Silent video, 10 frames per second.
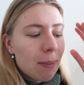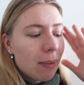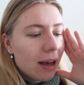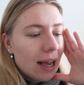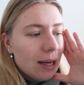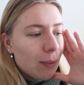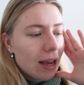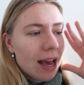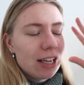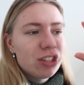But
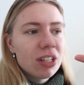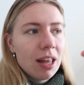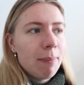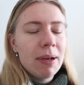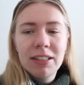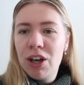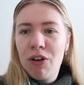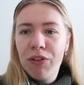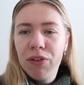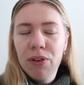anyway, I just let
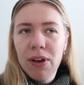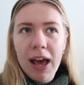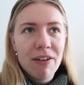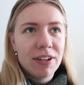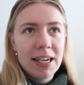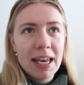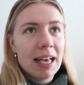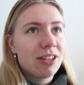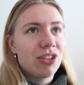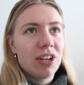myself have a day
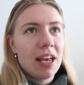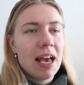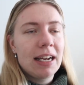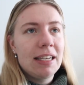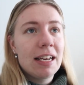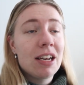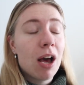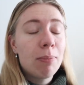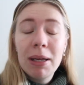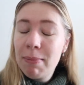yesterday. I did
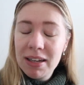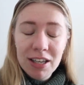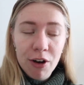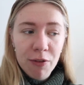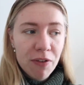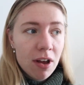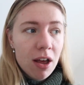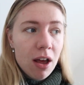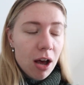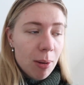not beat myself
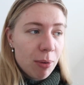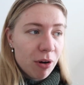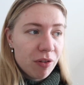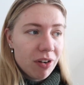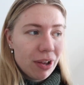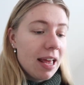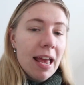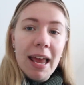up over it.